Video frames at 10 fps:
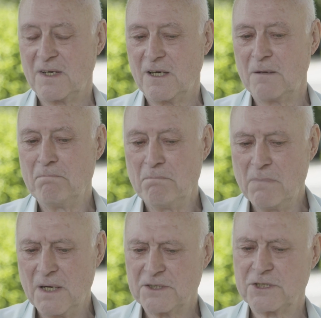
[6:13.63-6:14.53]
are
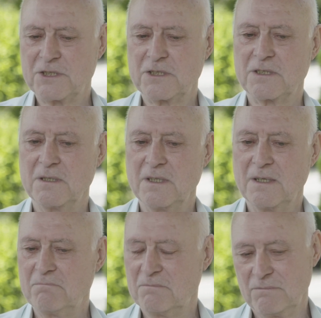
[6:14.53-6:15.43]

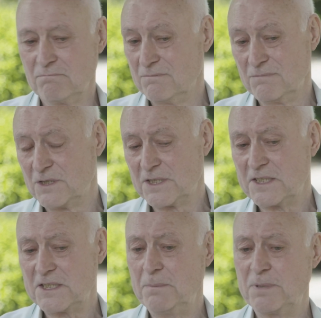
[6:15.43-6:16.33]

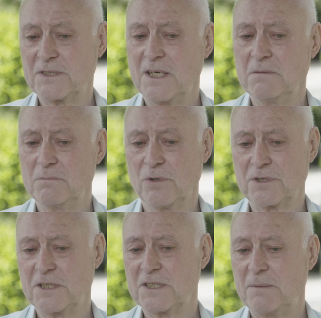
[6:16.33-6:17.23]
60% more
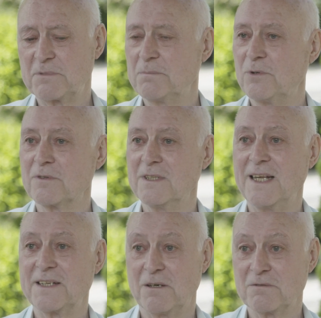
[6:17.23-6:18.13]
susceptible than
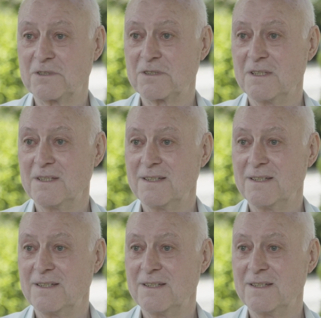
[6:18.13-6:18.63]
adults